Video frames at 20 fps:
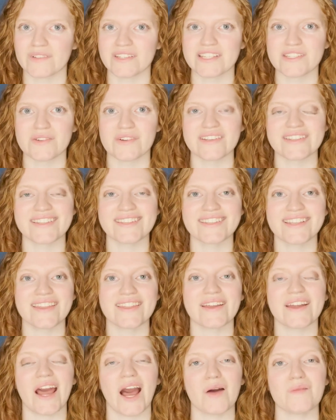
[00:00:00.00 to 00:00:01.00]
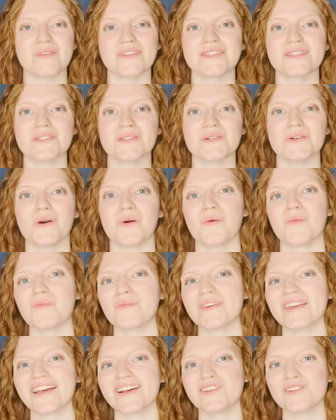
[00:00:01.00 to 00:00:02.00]
resources in the comments too,
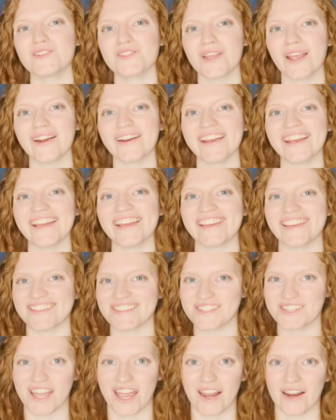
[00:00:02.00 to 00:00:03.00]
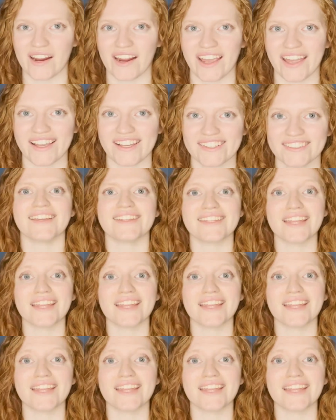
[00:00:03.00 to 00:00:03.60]
because sharing is caring.